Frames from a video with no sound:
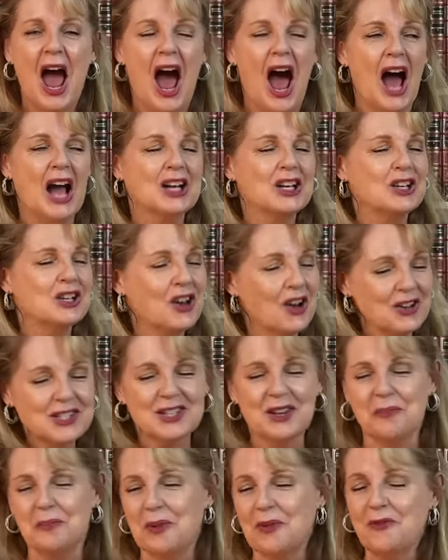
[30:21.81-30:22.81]
A
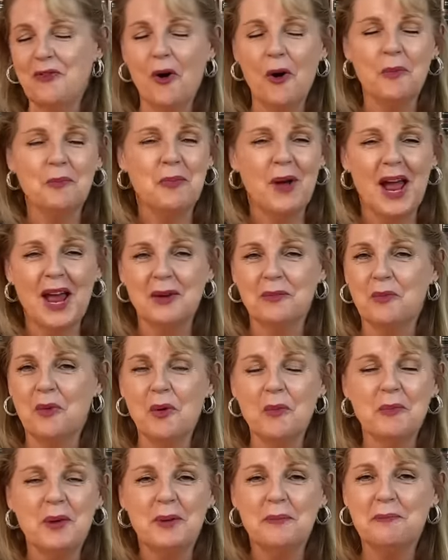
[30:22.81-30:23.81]
gossip before bed.
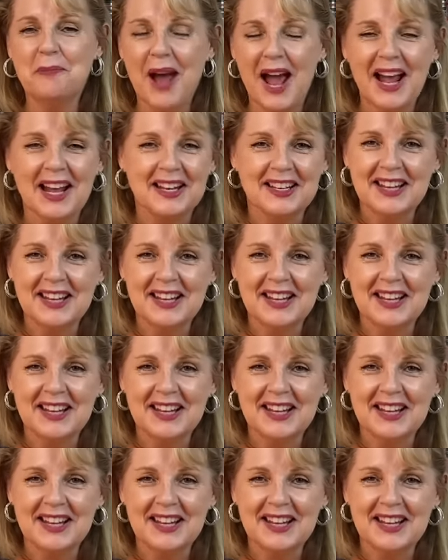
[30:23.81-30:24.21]
We'll be back